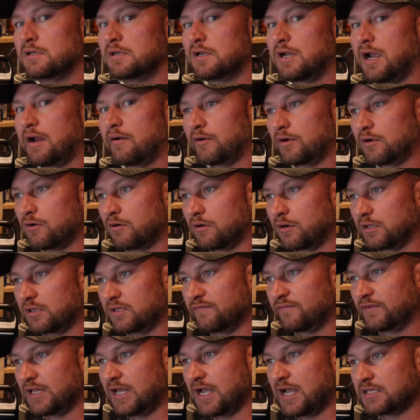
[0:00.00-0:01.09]
I recorded the
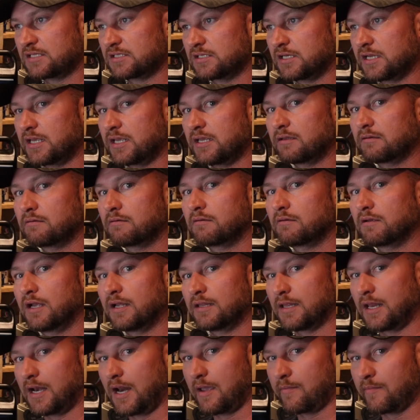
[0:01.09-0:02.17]
velocity,
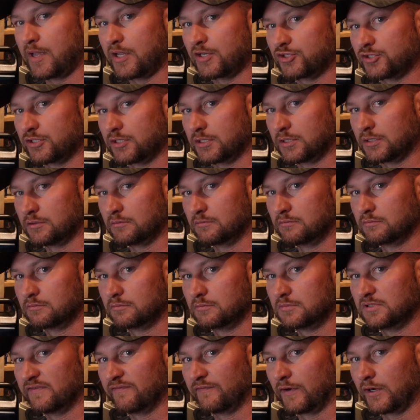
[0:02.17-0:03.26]
and then I measured
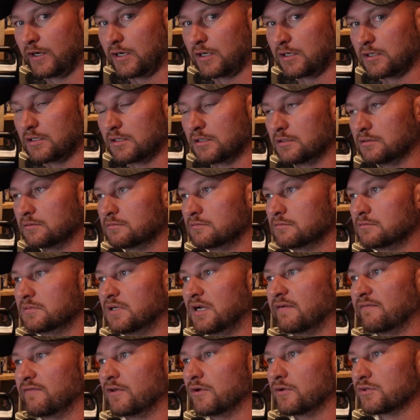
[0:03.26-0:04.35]
the vertical
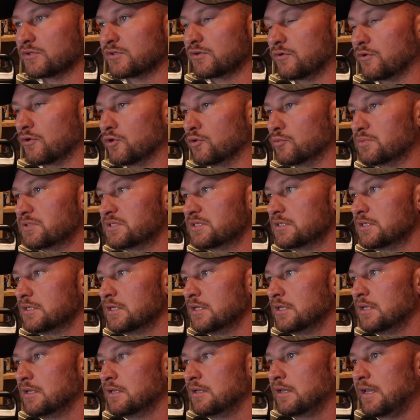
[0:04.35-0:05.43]
of those groups.
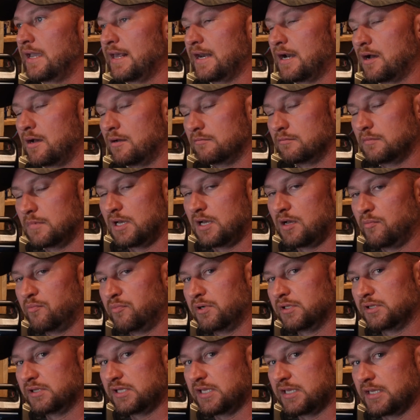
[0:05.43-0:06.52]
And I'll
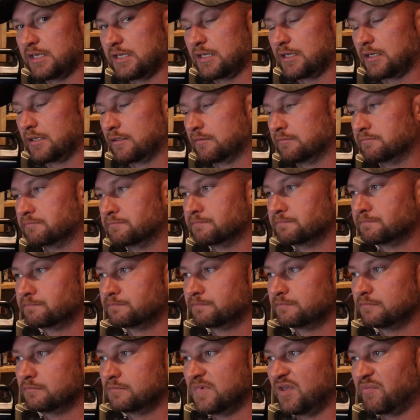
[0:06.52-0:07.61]
put the
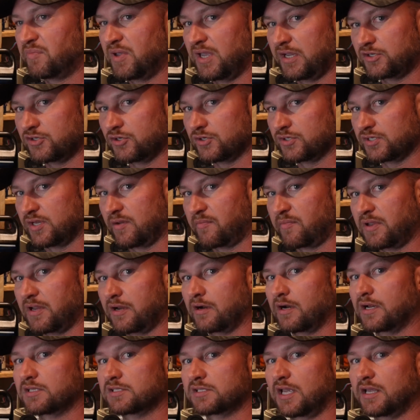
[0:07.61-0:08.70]
pictures up
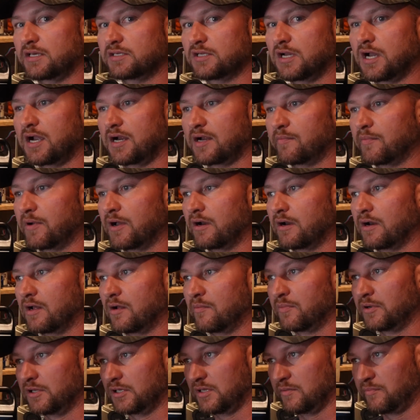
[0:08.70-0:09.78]
here as I talk about it. I'll
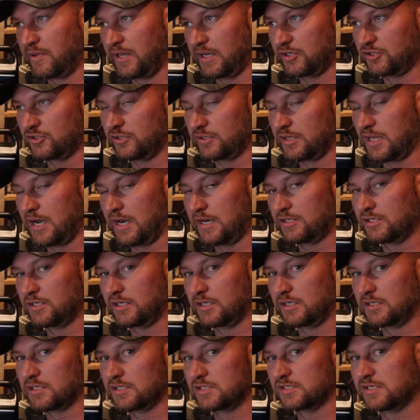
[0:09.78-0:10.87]
put the picture that I took
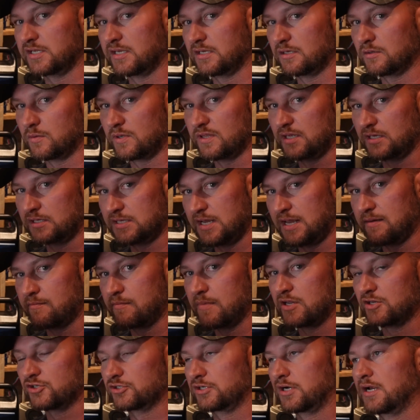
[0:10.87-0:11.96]
of the steel with a tape
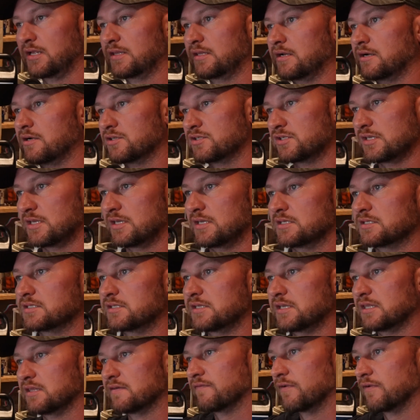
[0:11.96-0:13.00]
measure on there so you can see the